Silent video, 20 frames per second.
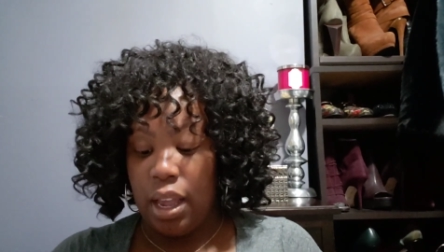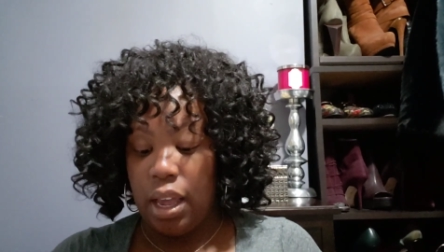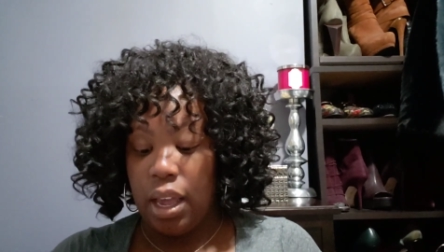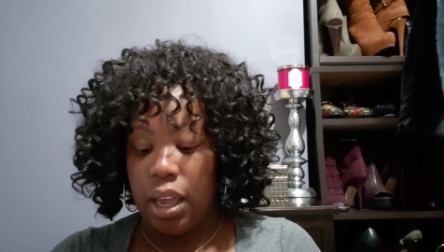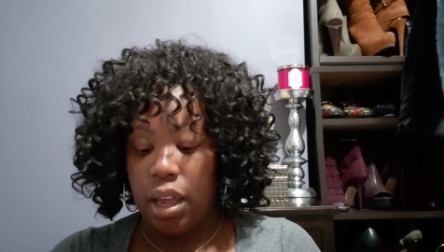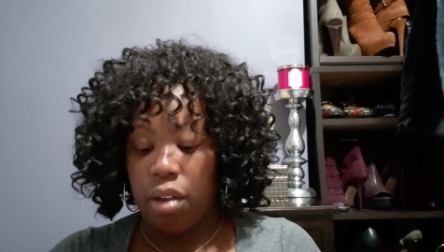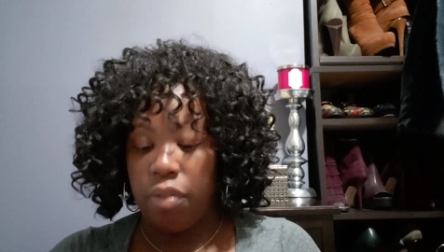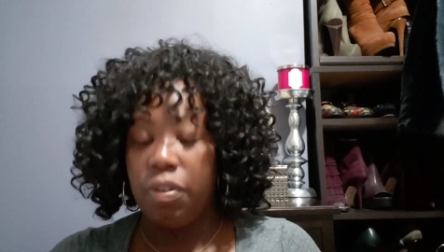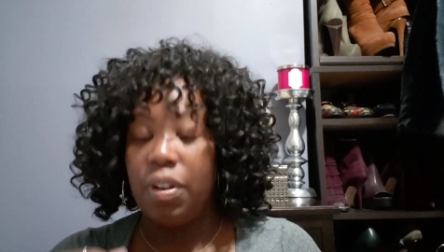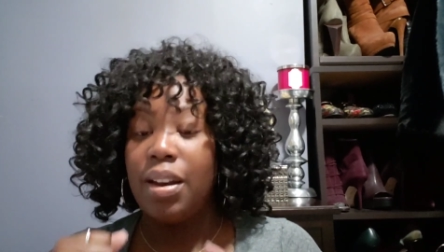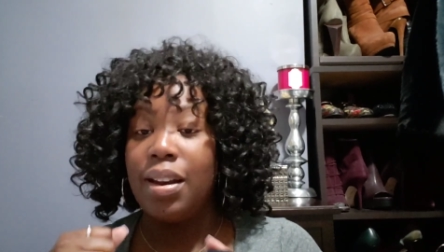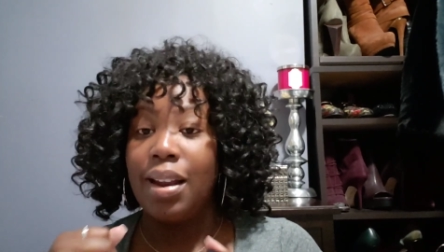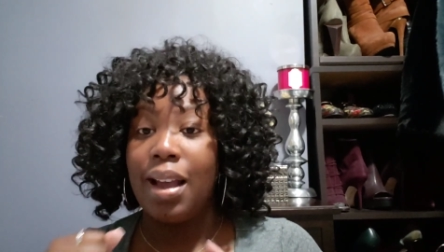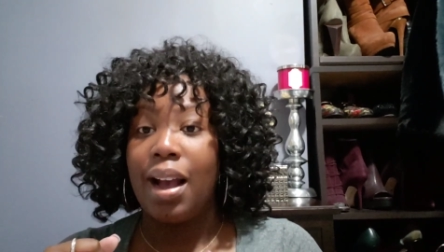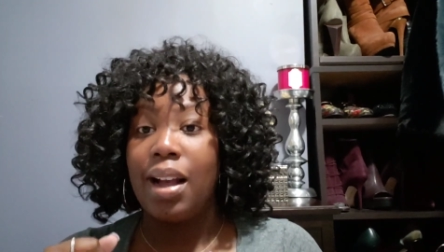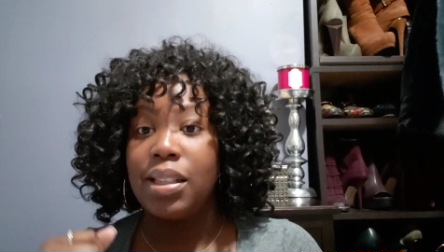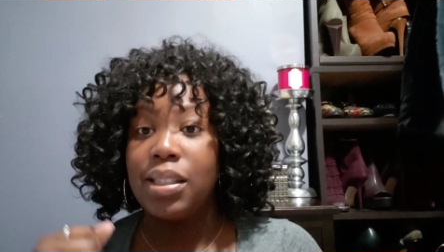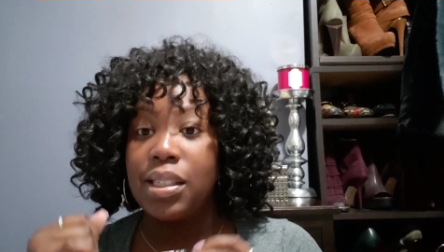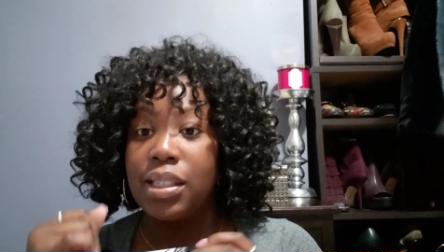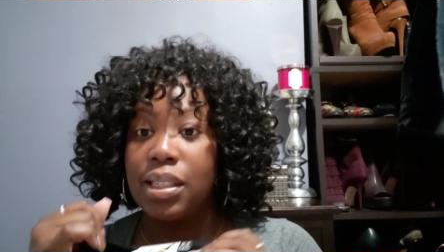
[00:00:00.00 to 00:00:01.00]
of
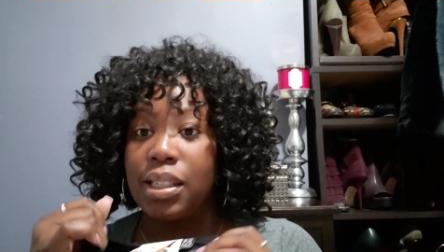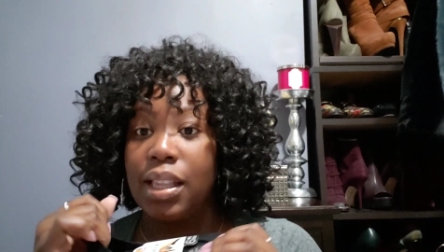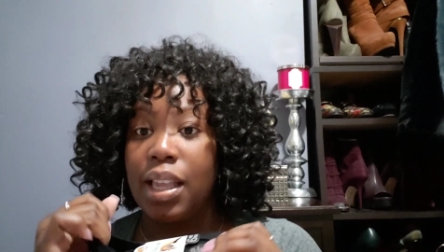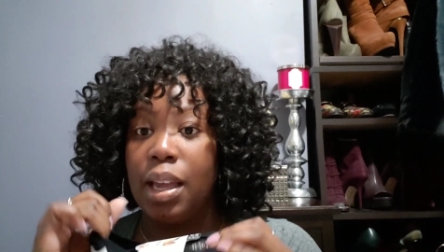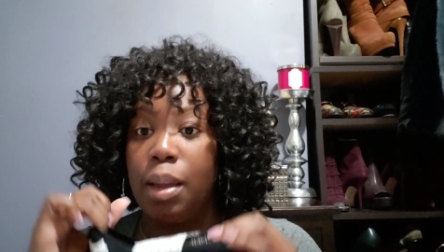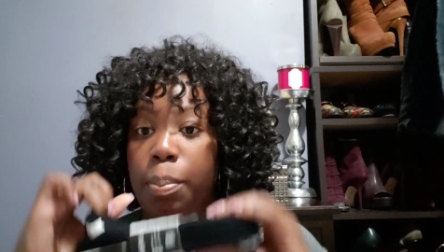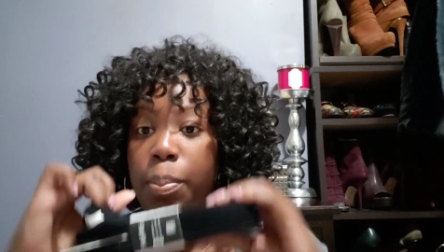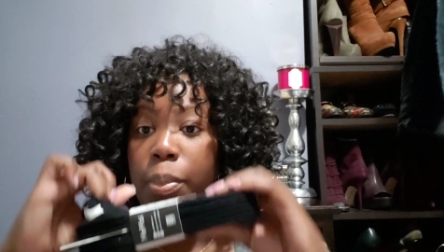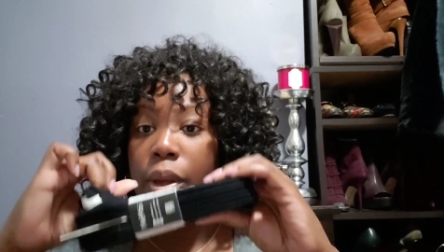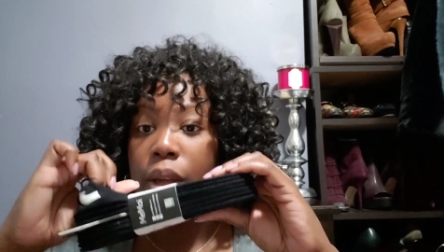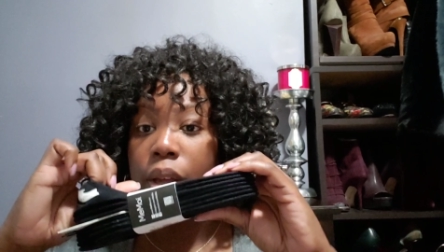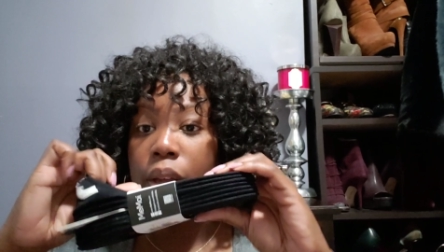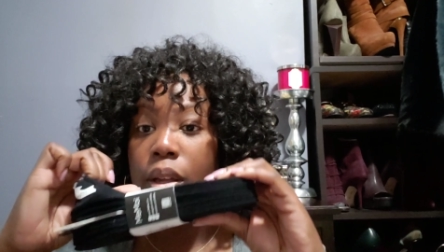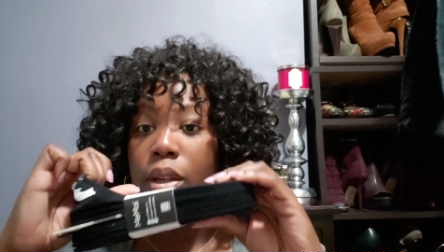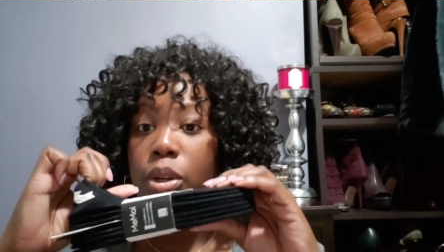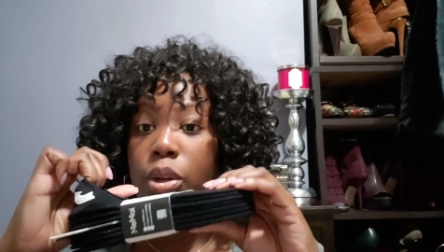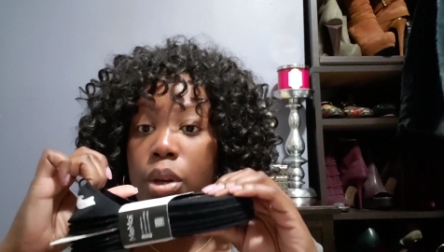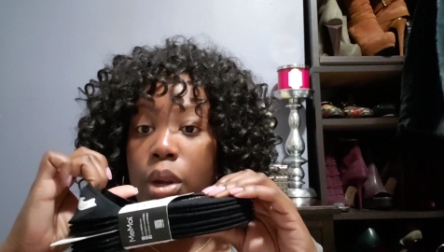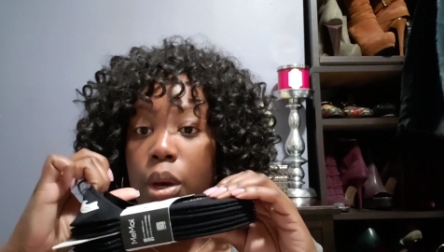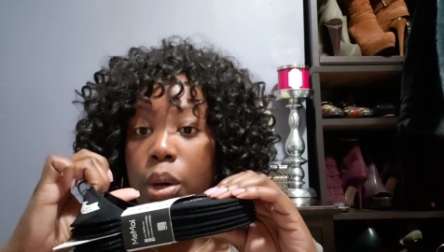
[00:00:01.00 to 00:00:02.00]
non-slip,
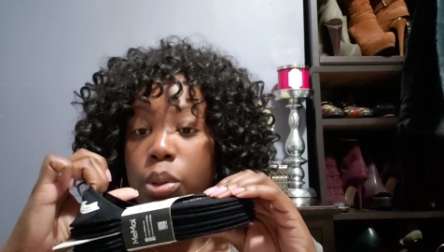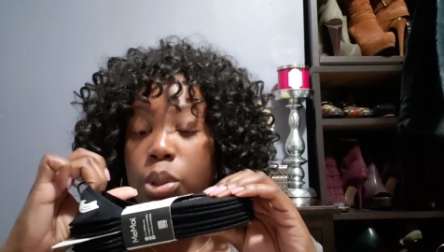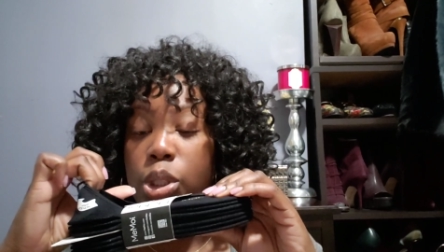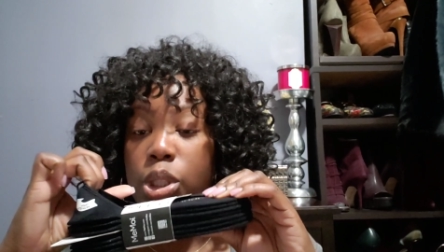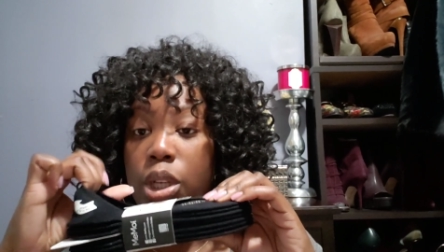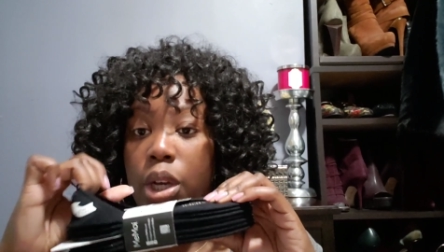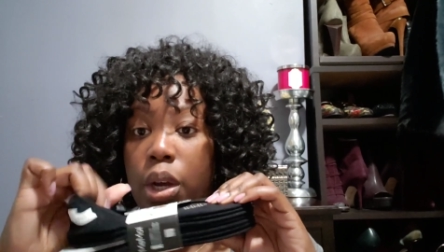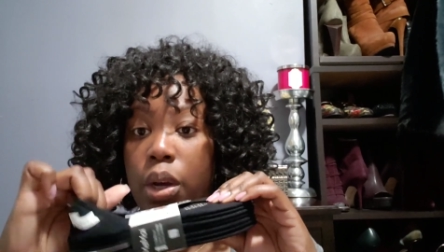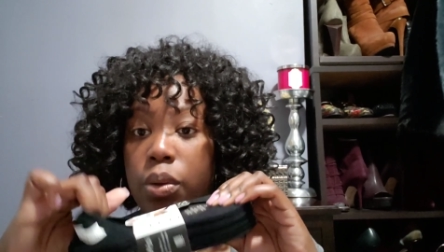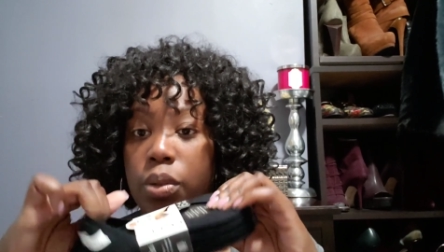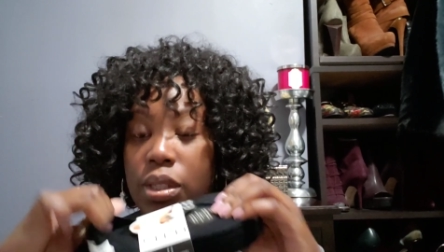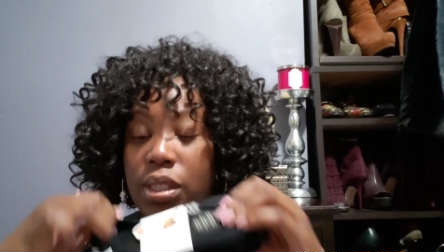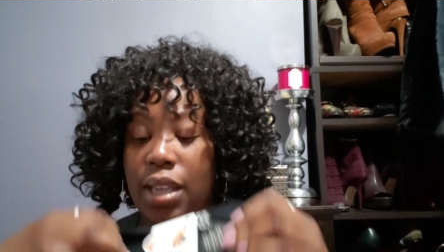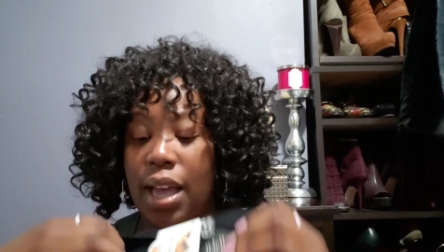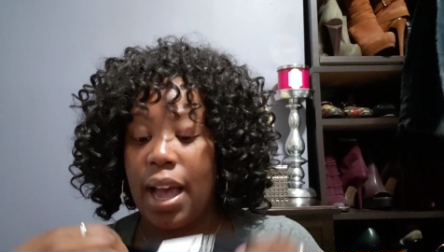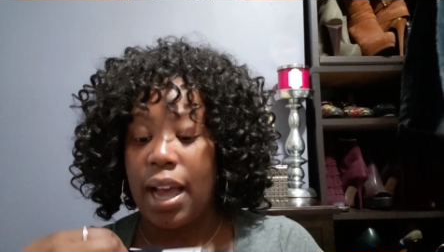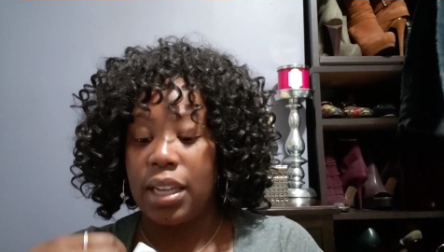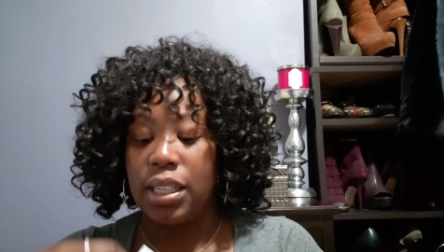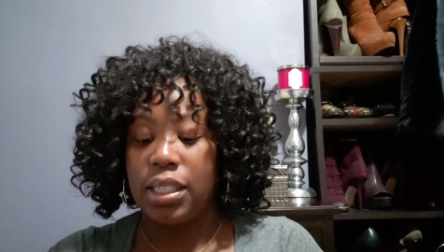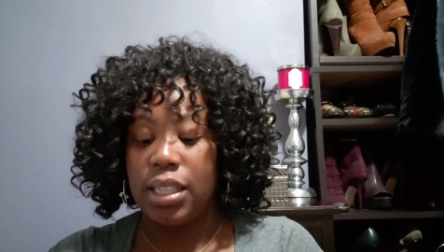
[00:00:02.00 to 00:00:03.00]
no-show
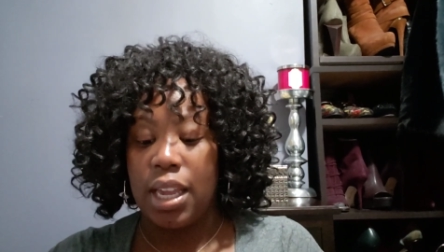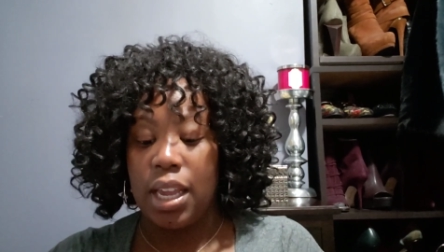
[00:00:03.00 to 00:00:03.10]
socks.